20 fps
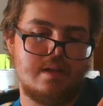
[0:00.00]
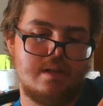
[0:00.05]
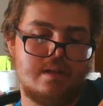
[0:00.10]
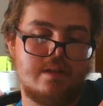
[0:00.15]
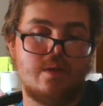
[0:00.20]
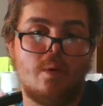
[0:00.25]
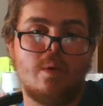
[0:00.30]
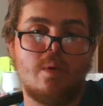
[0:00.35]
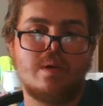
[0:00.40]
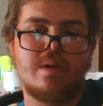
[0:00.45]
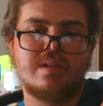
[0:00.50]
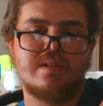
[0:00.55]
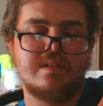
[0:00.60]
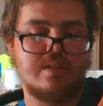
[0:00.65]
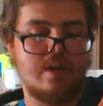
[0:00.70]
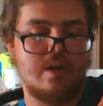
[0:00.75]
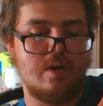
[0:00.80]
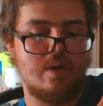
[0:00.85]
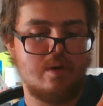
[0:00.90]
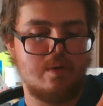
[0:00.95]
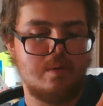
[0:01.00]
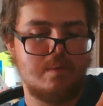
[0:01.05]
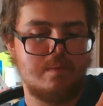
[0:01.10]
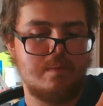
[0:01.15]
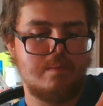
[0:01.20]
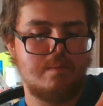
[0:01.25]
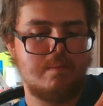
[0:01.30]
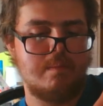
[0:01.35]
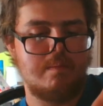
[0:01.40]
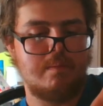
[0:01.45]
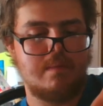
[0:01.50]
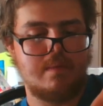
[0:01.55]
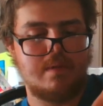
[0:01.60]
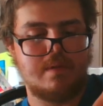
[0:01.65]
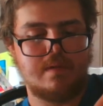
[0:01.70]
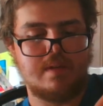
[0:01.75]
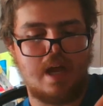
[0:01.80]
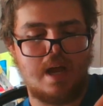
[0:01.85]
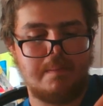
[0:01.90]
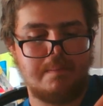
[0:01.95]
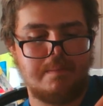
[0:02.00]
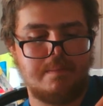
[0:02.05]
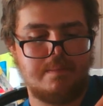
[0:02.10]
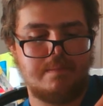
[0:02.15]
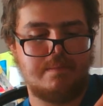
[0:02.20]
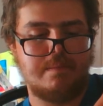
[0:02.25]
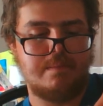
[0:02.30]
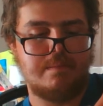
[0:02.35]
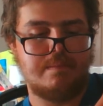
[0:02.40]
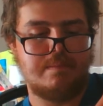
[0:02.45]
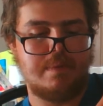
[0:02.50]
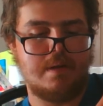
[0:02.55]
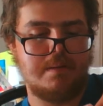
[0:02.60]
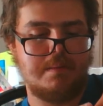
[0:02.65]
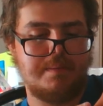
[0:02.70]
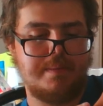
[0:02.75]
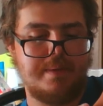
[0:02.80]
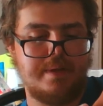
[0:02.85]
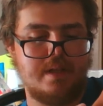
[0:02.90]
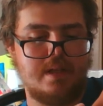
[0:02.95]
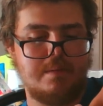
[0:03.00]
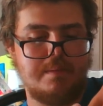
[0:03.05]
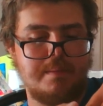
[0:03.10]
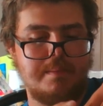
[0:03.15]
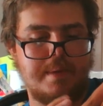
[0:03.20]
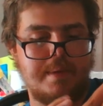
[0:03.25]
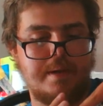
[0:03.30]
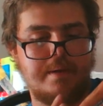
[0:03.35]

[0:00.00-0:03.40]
Doors, no. Top, probably be a little bit